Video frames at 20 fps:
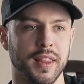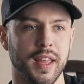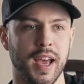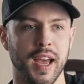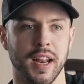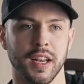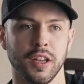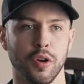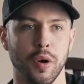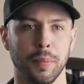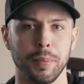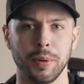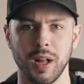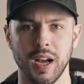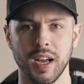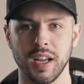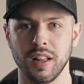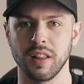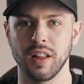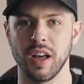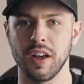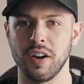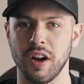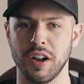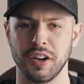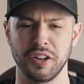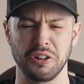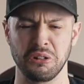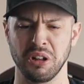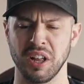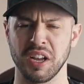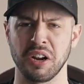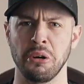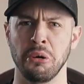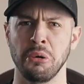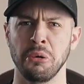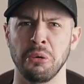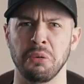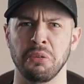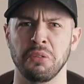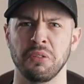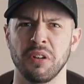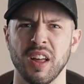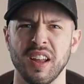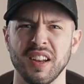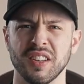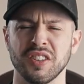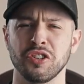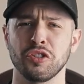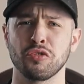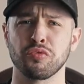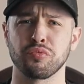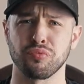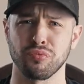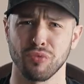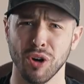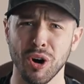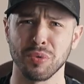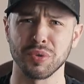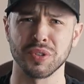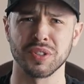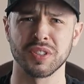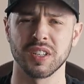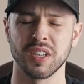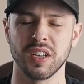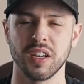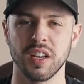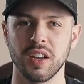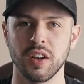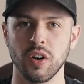that you apply a LUT on and you're like, oh, that is gross.